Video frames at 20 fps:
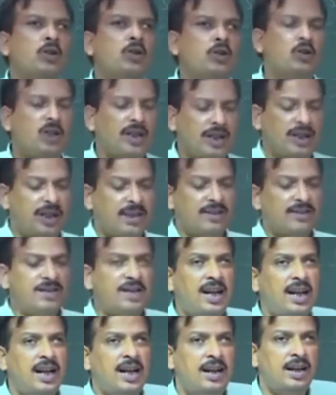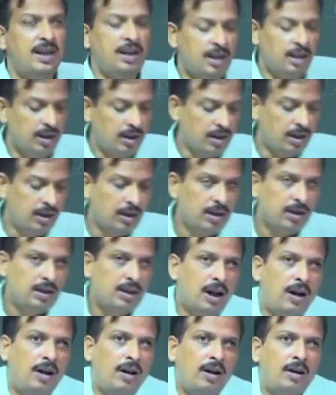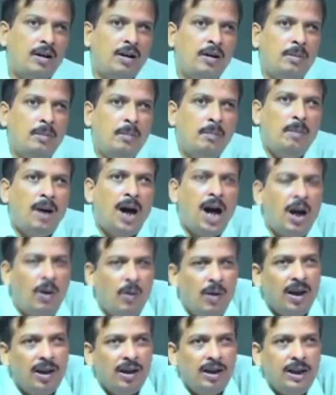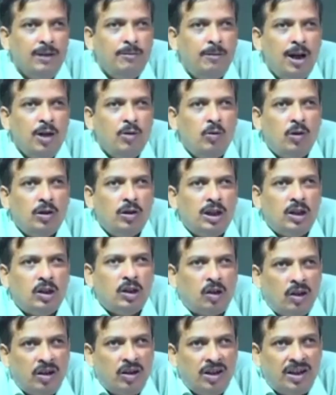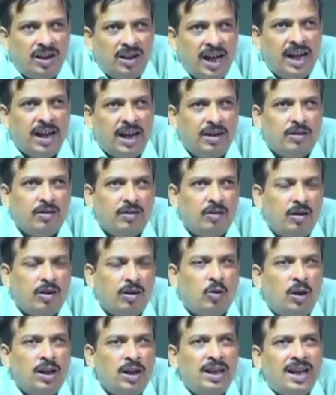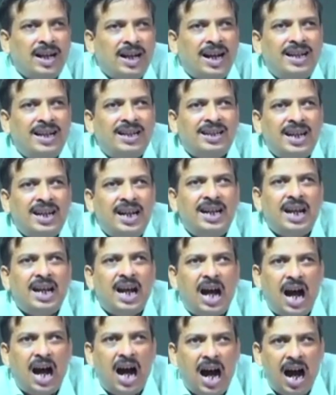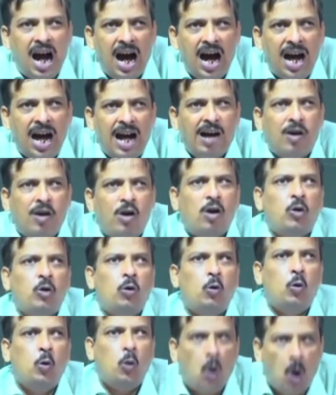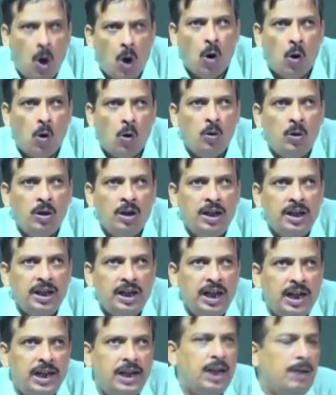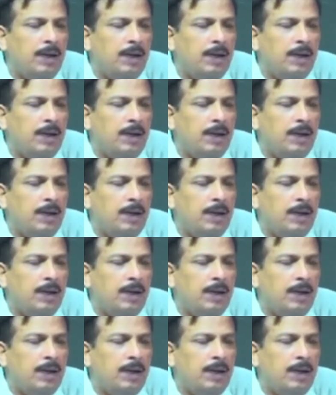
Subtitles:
So, I can say the vowel, if the content or whether I said A or O, it